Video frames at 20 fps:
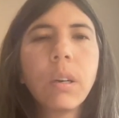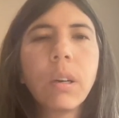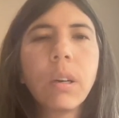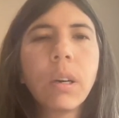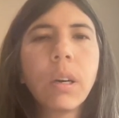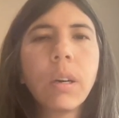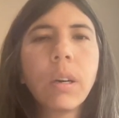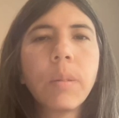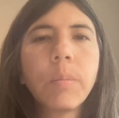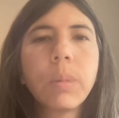
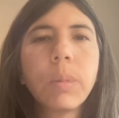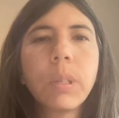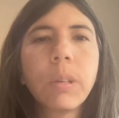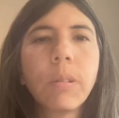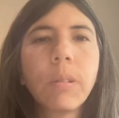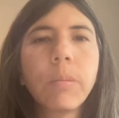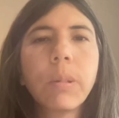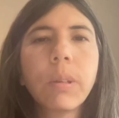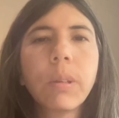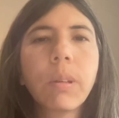
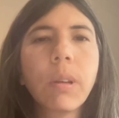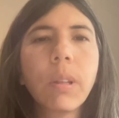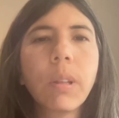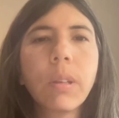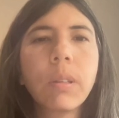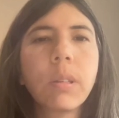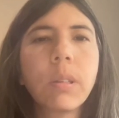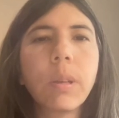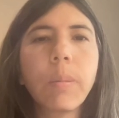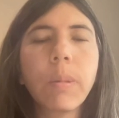So I'm just gonna
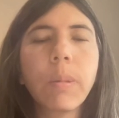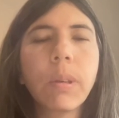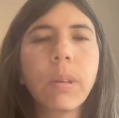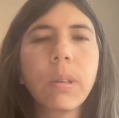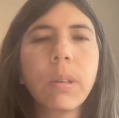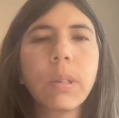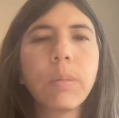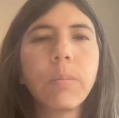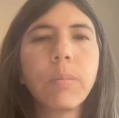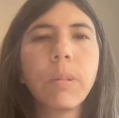simply
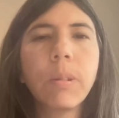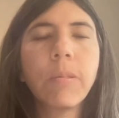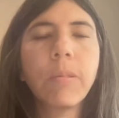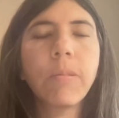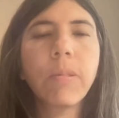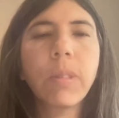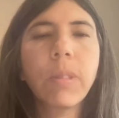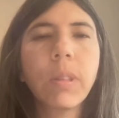just move